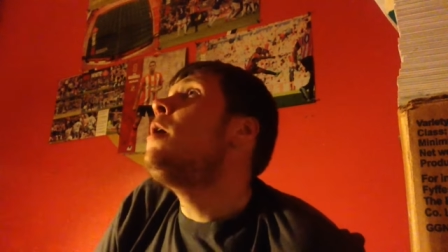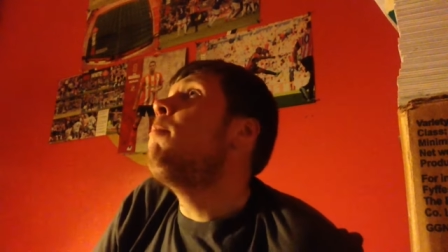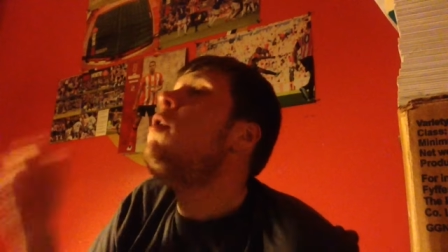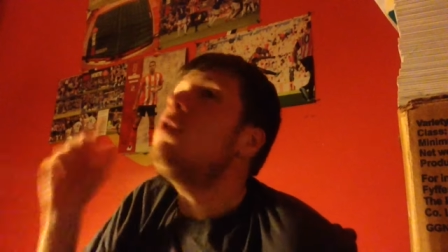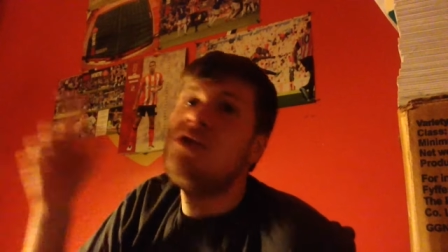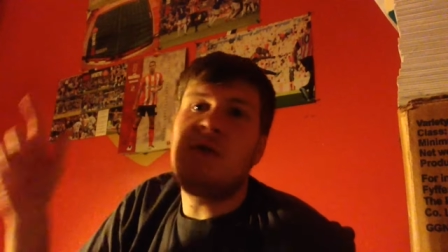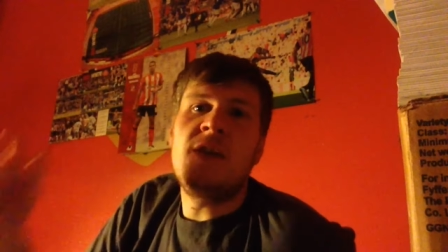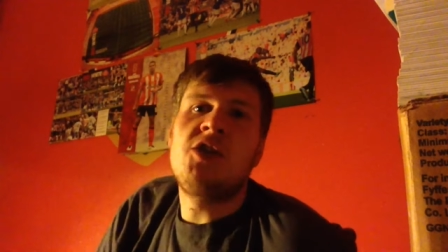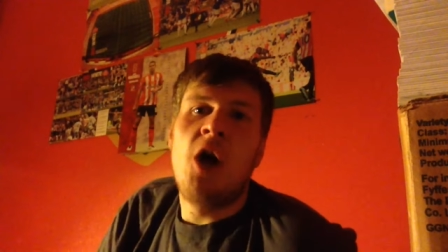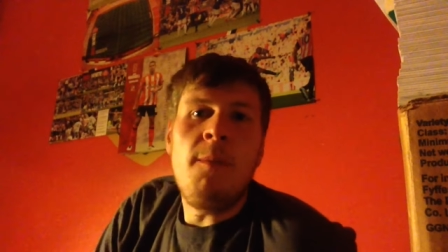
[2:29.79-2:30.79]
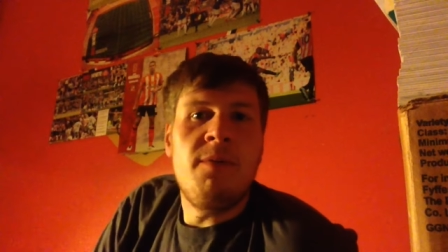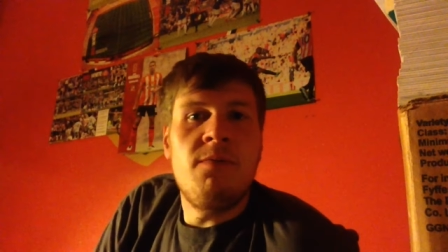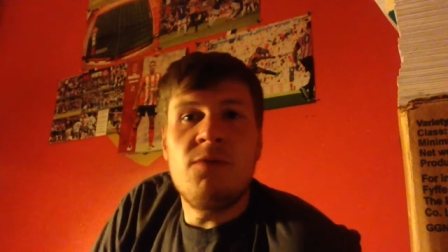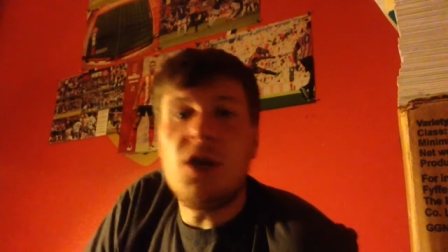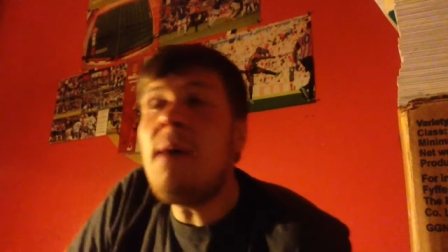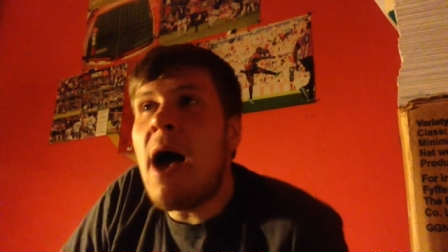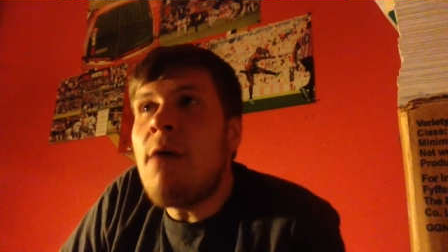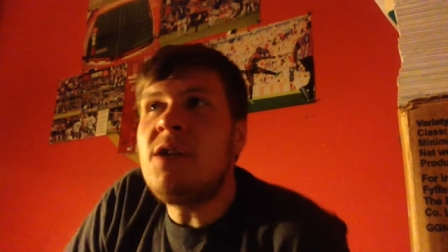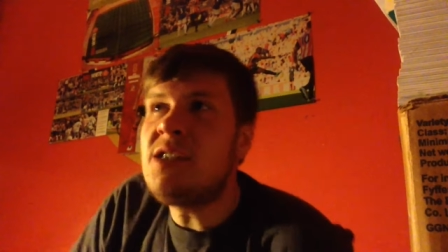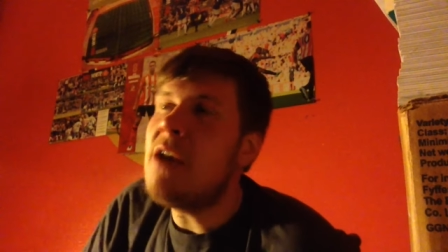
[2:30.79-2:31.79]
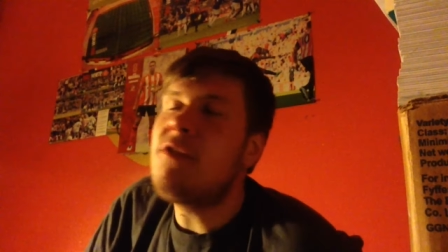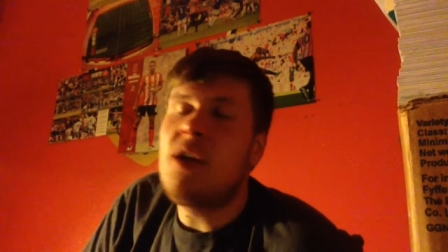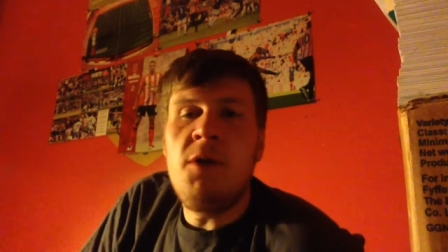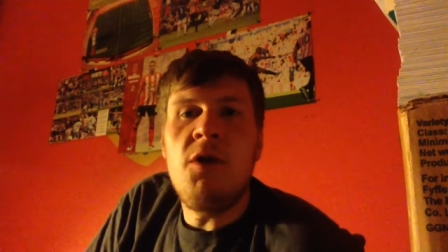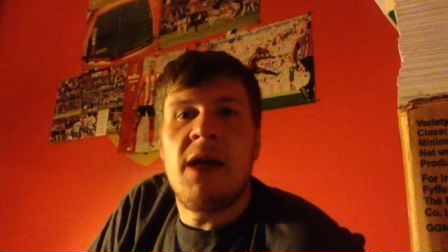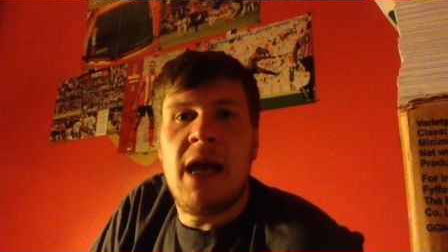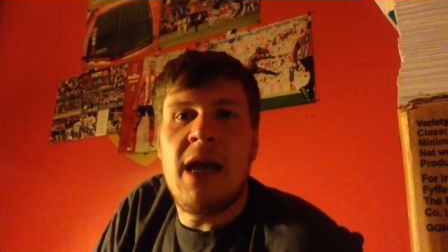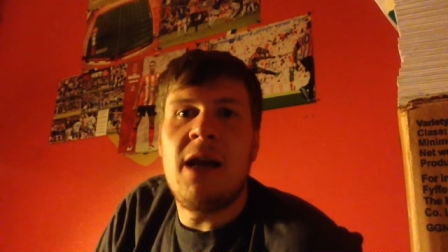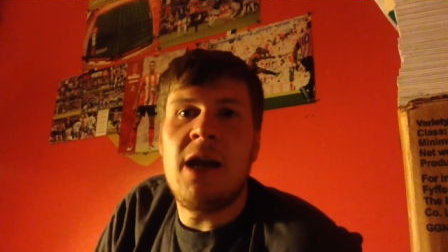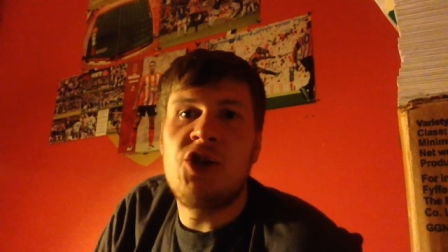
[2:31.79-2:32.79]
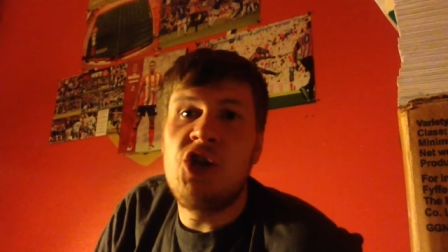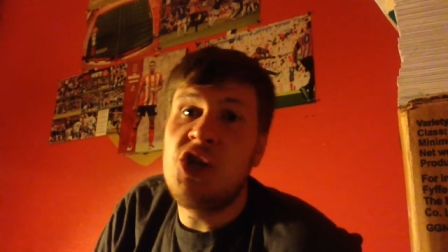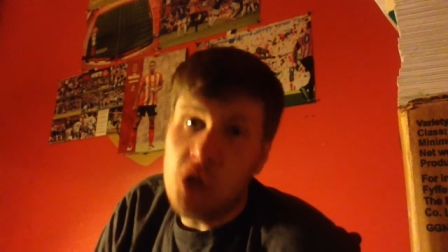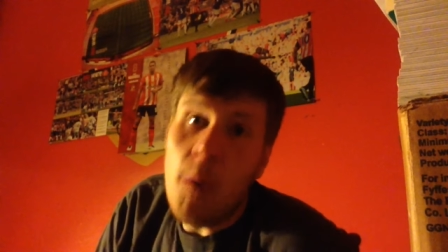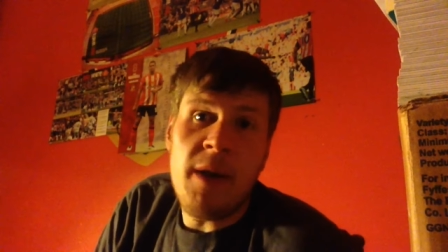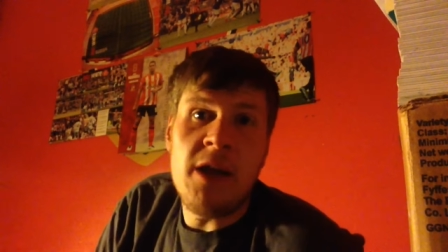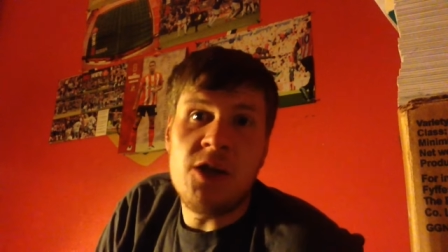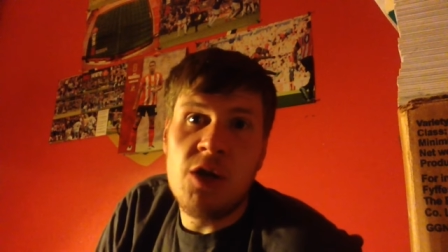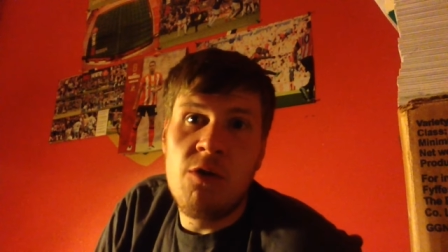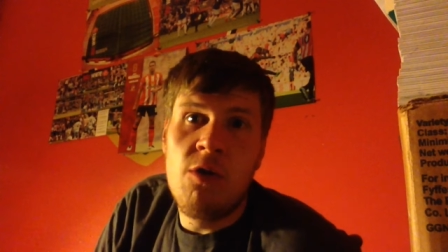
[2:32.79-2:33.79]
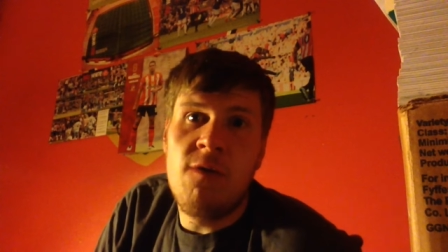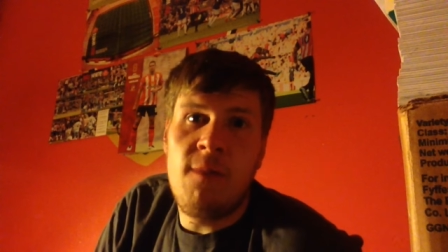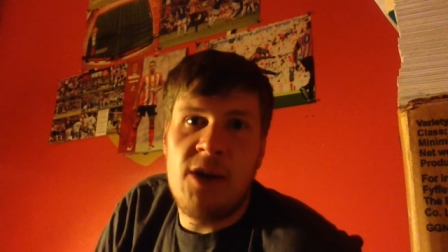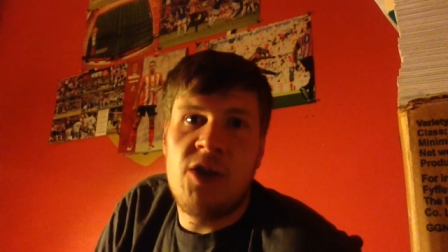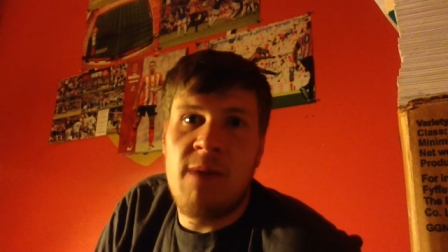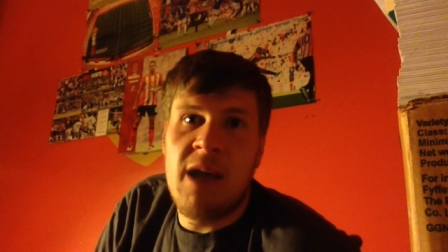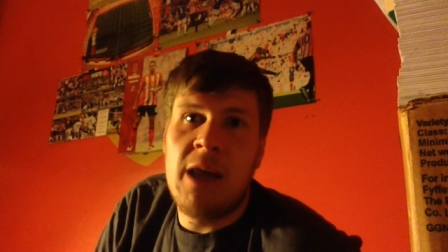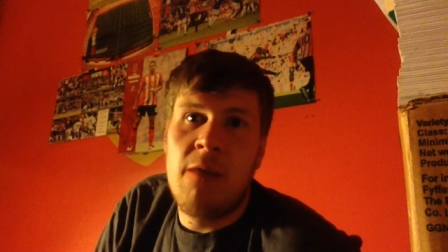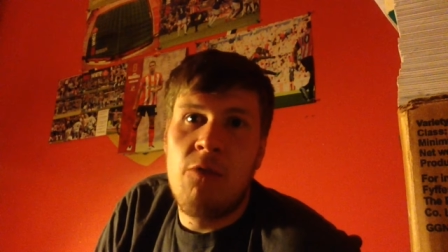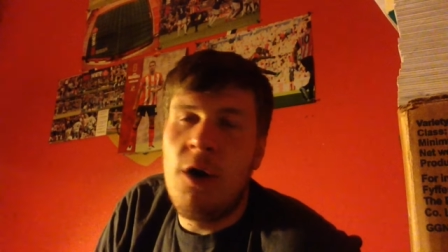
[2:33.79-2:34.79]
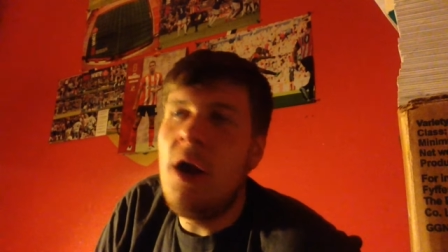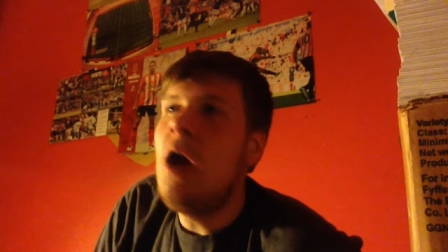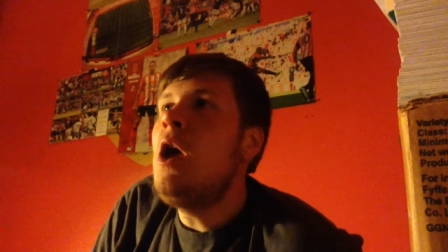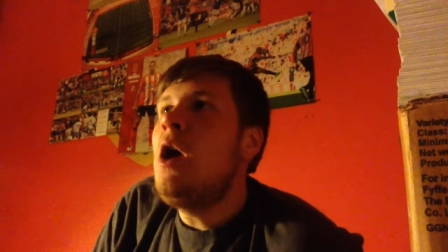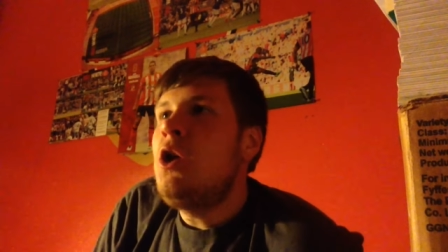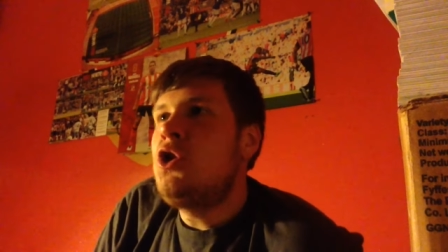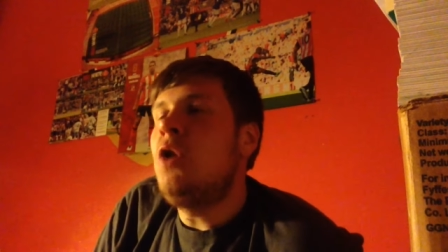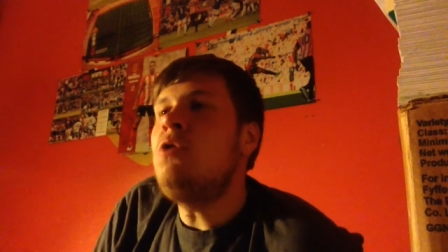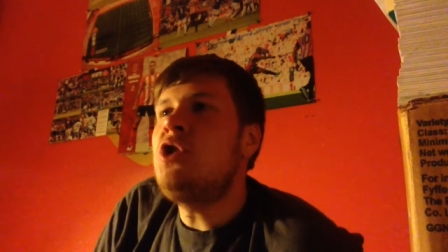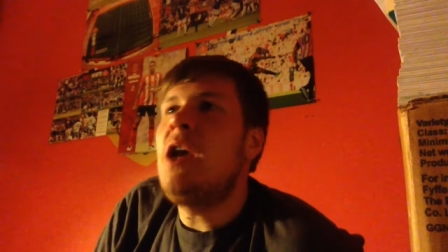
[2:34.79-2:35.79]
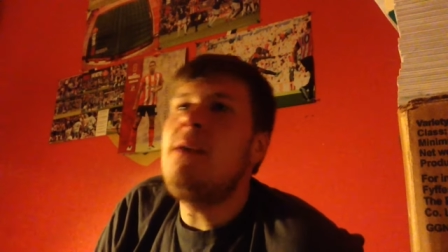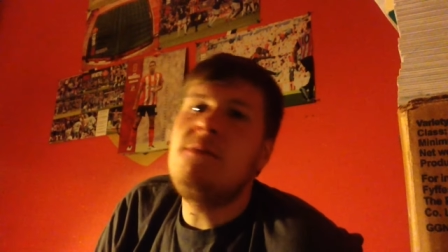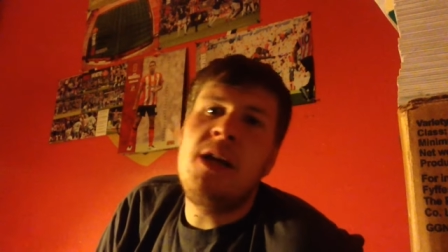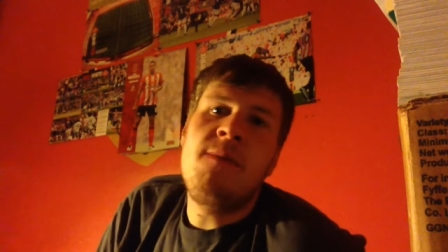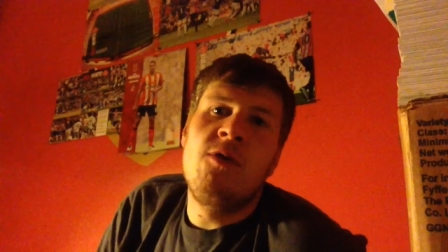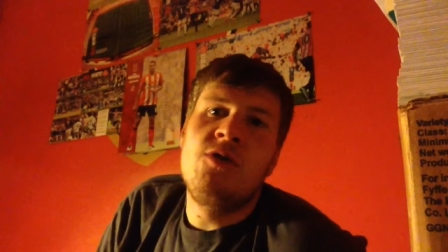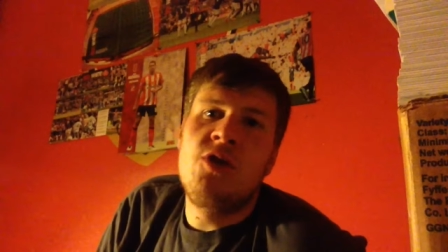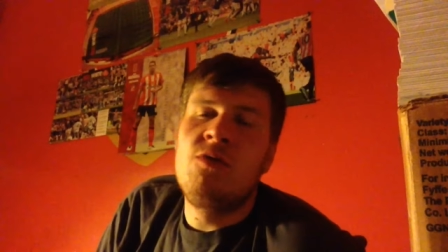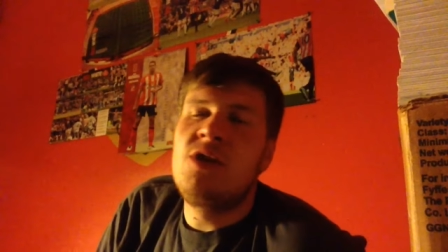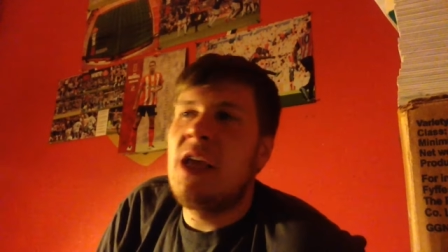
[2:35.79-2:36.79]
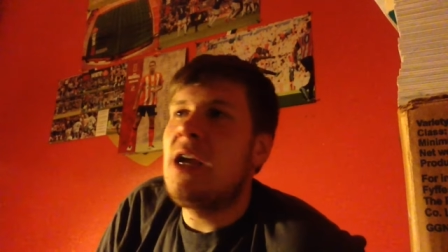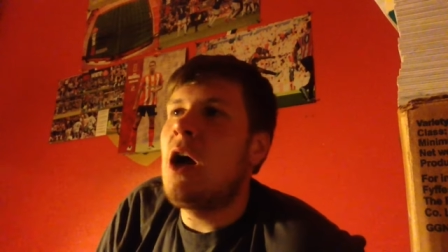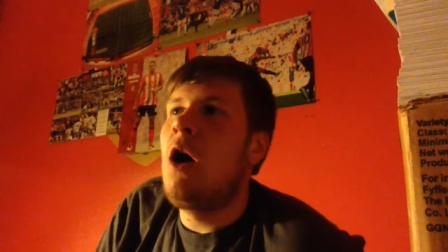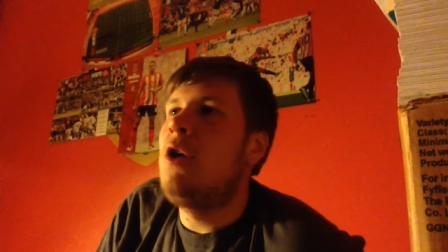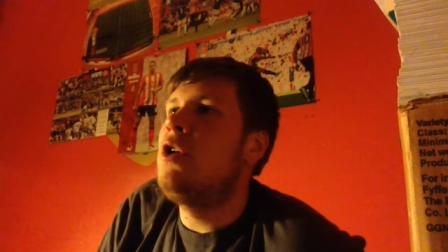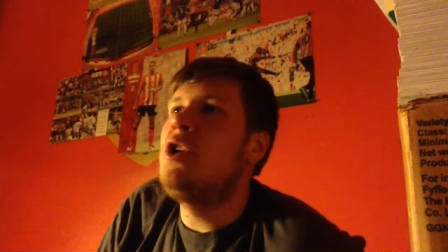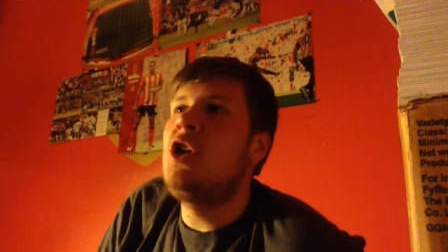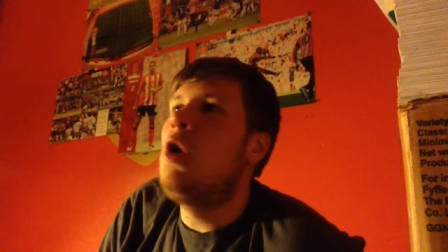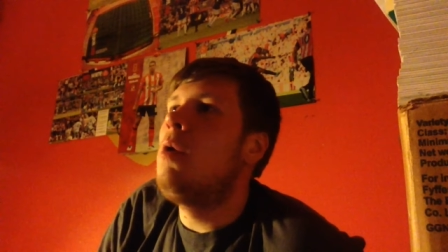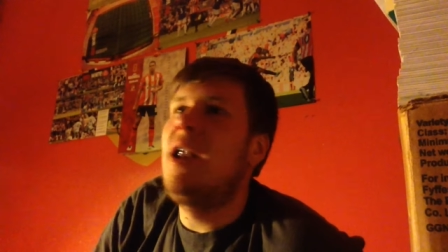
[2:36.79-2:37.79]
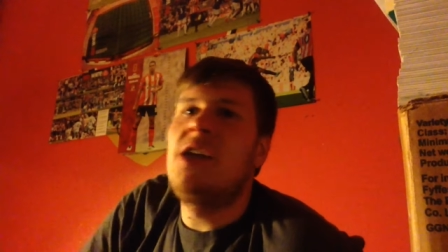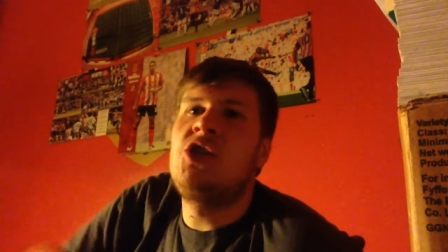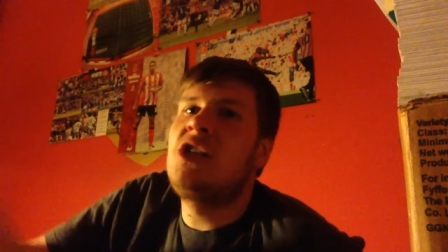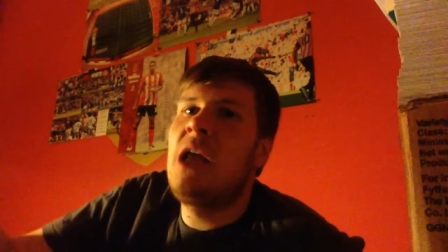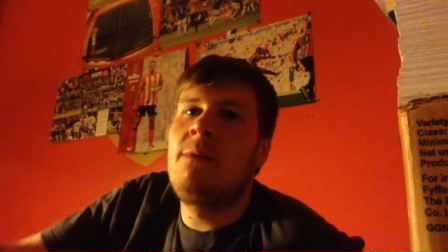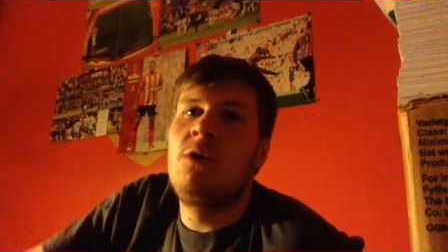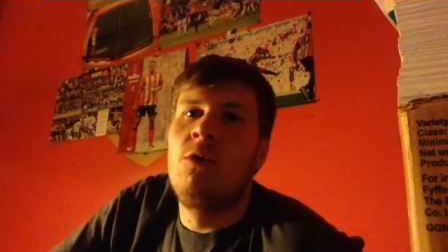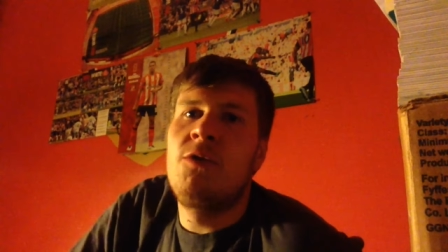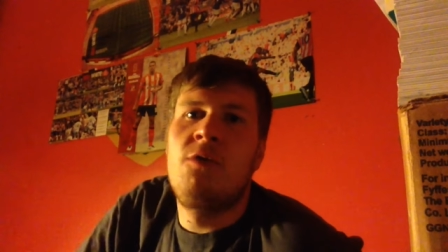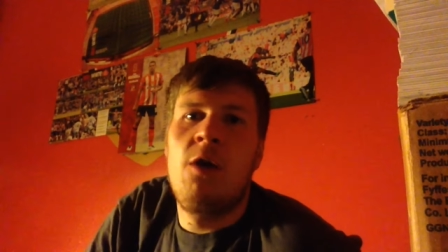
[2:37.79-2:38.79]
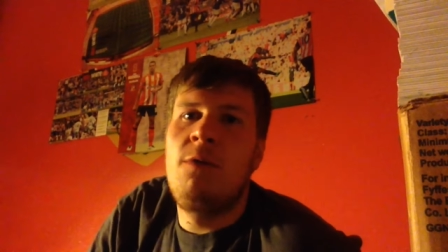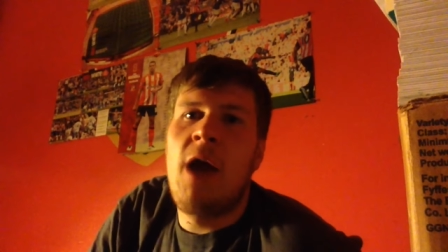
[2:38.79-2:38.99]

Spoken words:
Ball goes over the top. Somehow, instead of communicating and actually stopping Darun from actually making the run, John O'Shea and Billy Jones think, oh no, you know what, let's just let him go through.